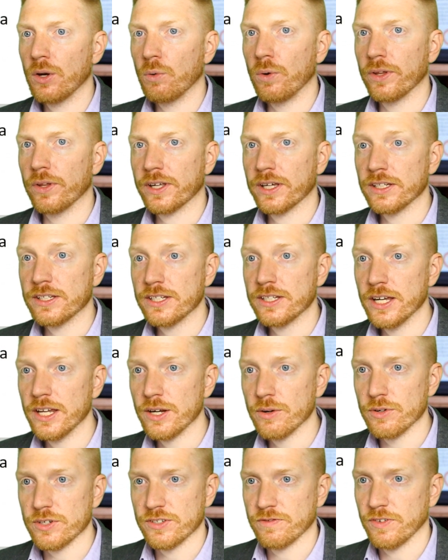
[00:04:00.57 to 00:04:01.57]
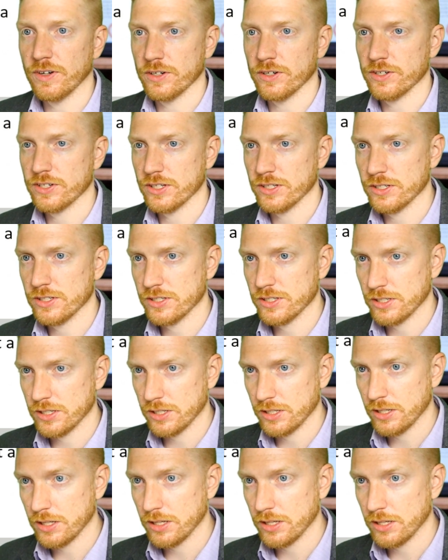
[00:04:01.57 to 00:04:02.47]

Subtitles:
With continuous functions,